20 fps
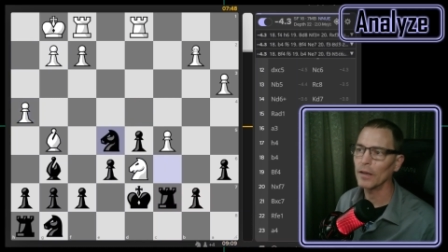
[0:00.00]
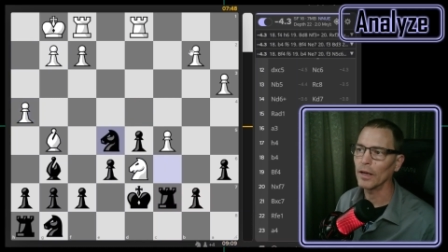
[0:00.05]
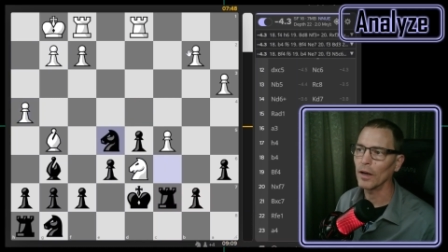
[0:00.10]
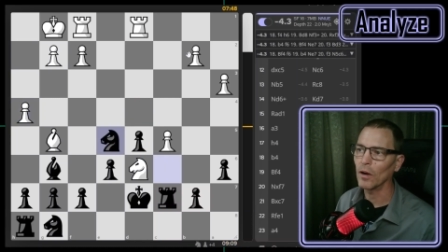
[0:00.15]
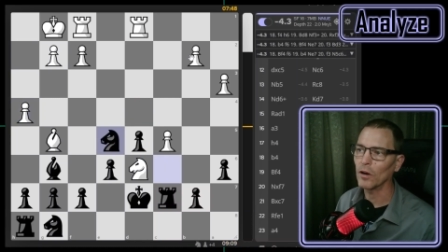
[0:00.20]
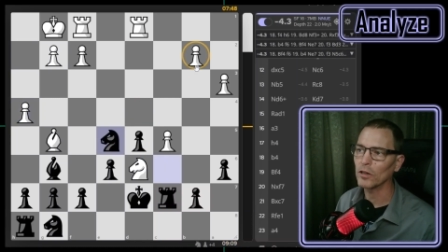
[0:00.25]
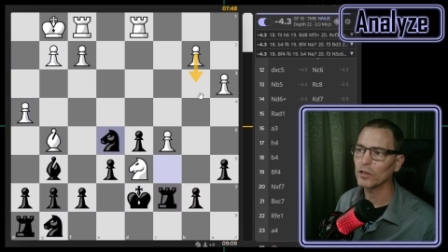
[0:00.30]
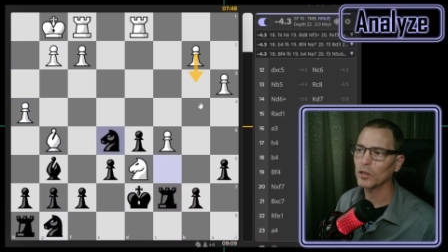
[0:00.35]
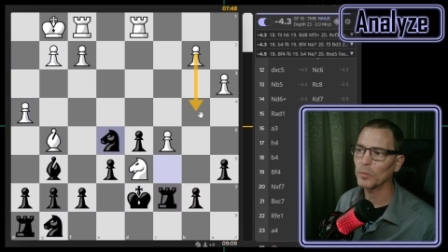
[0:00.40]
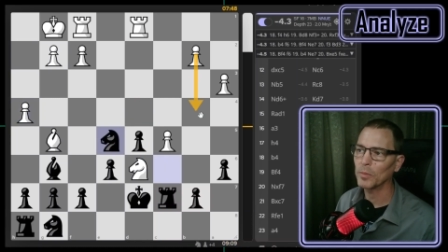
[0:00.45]
They
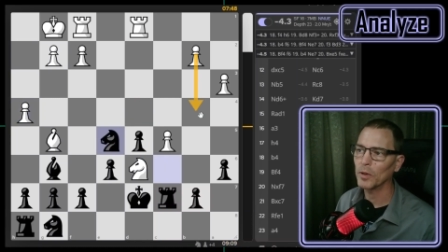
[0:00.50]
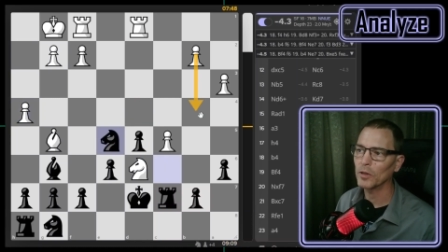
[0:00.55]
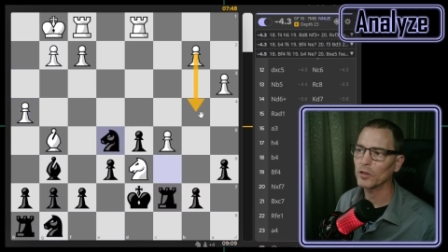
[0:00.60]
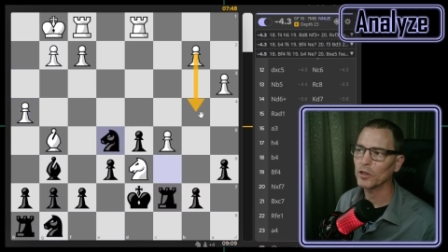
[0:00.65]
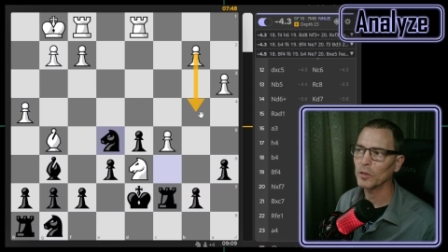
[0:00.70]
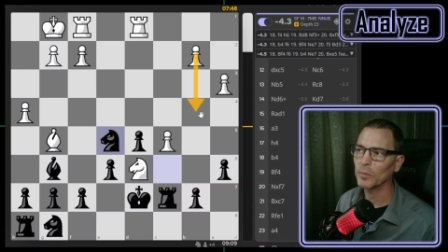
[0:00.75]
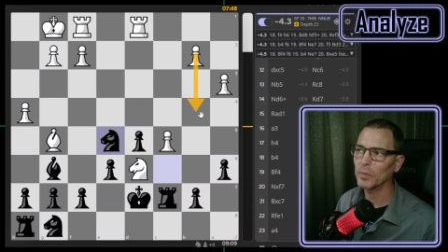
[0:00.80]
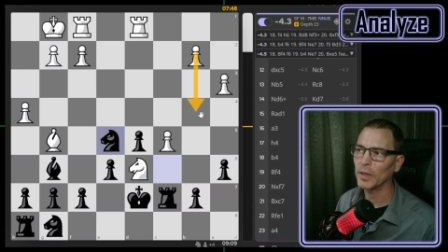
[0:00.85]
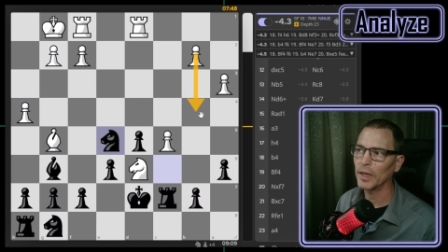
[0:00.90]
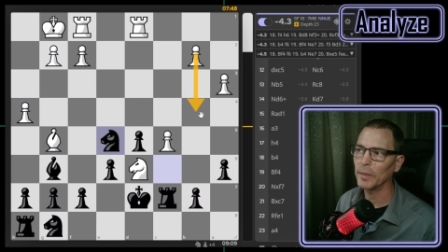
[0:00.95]
are
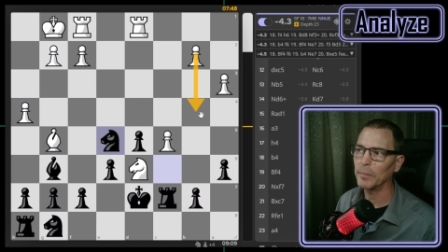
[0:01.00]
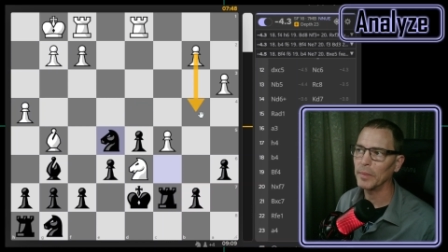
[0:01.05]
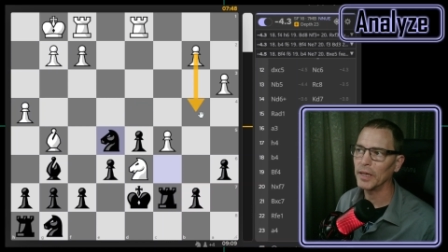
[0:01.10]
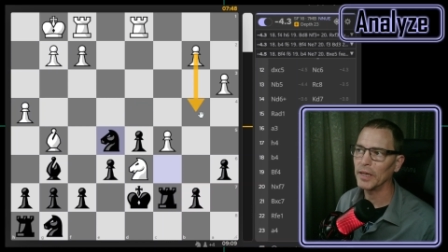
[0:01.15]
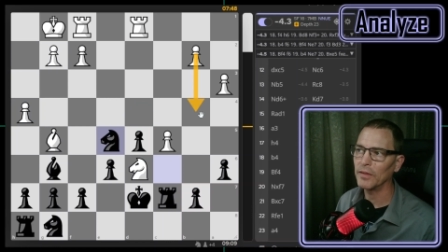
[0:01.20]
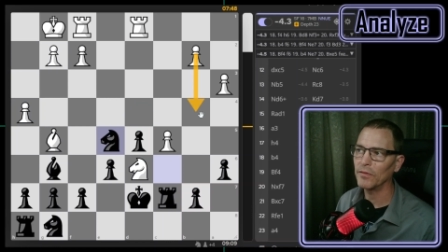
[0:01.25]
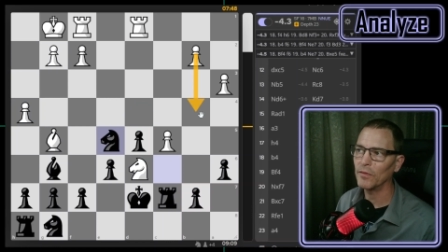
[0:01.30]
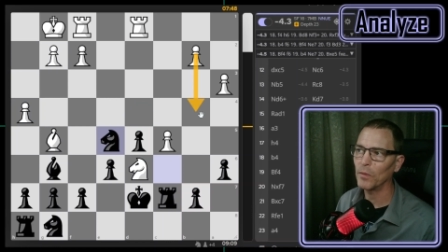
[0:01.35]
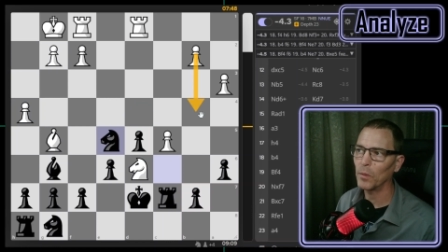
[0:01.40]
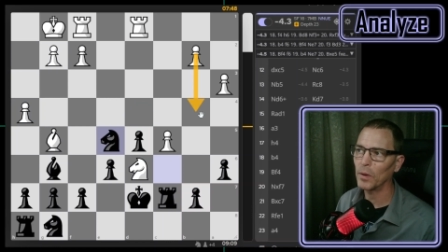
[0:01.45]
supposed to play
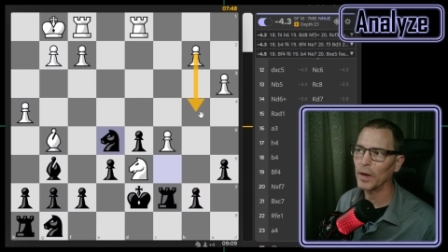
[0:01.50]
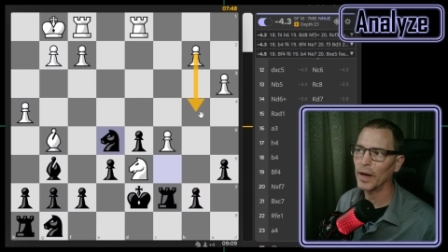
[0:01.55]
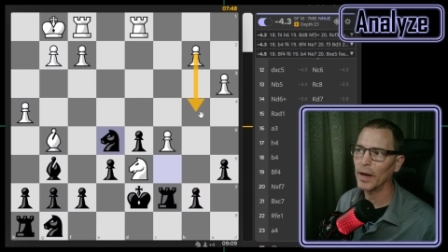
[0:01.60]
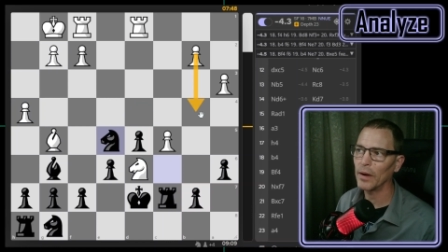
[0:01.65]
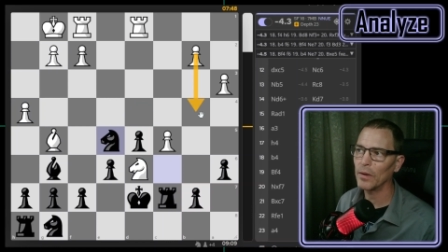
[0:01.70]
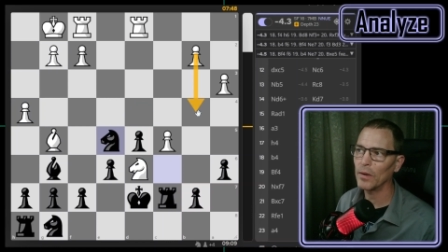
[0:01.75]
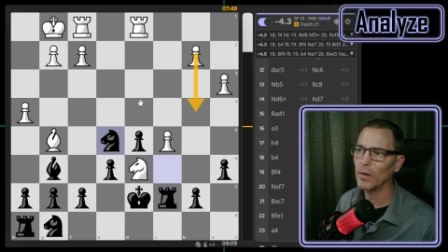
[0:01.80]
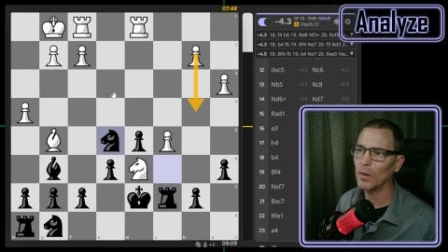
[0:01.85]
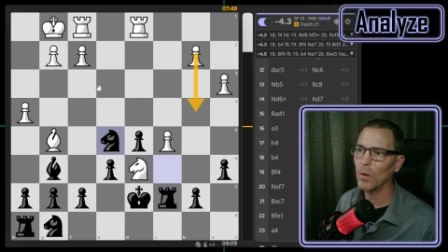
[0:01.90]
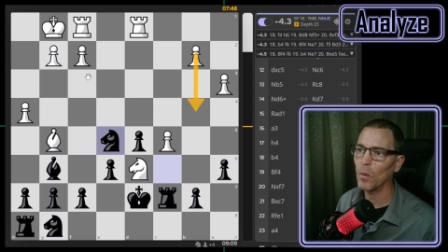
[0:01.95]
b4
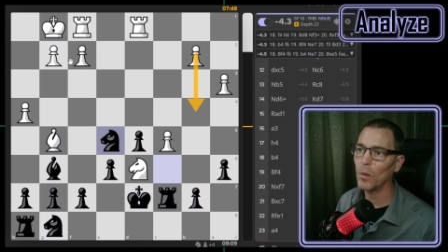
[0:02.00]
now